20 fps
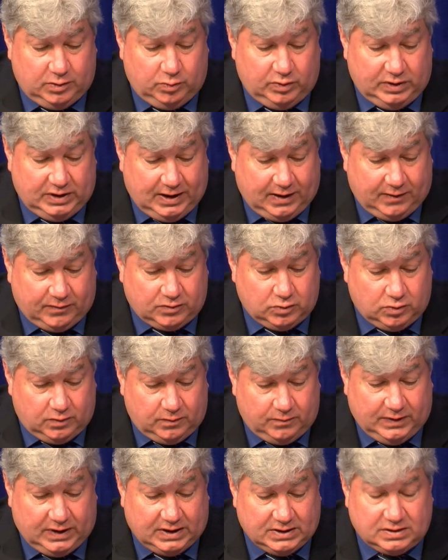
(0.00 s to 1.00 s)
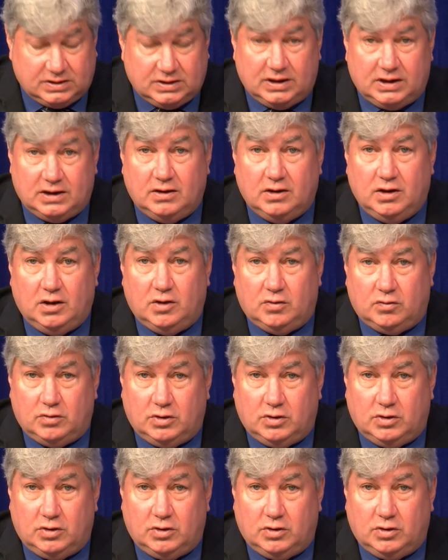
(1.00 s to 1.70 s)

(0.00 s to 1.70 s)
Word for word: And we have to invest in